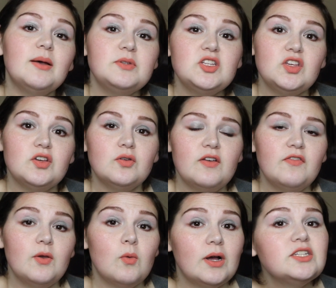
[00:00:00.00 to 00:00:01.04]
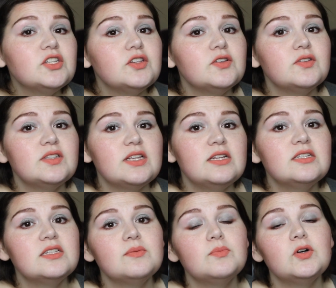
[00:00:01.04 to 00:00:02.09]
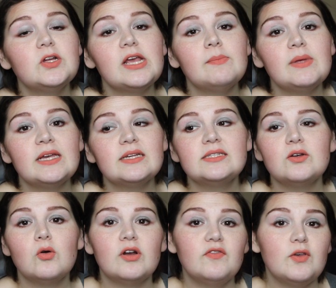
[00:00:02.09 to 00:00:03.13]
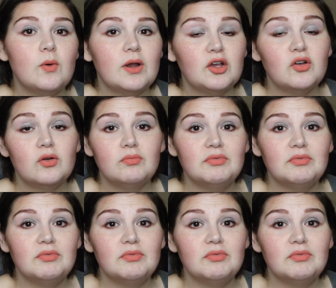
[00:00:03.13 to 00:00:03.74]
up to you if you want to use instant pudding mix or if you want to